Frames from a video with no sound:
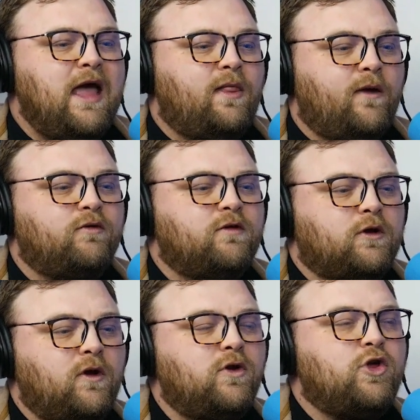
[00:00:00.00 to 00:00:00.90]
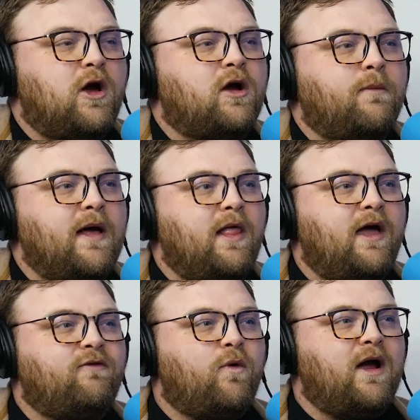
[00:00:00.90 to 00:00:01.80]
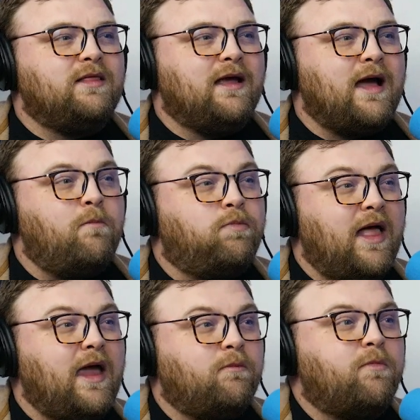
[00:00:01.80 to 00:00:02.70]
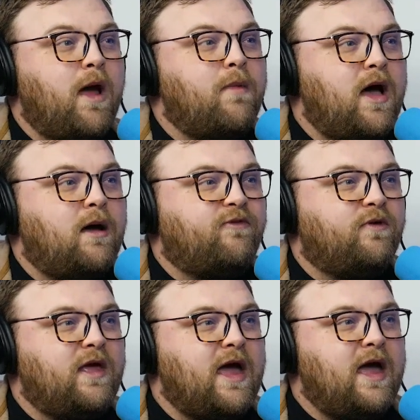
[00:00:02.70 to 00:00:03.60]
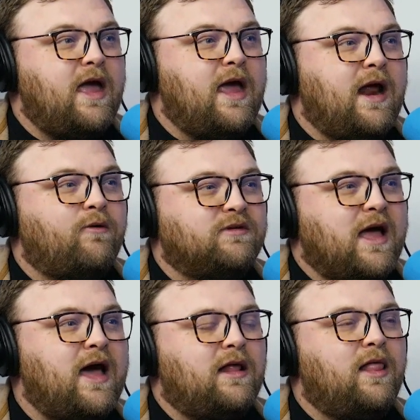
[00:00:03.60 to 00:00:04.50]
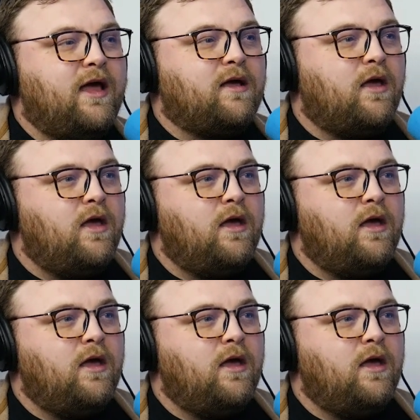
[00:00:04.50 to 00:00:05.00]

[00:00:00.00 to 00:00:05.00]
and there was a good chunk of my life where I think I blamed my mom for that, and I was kind of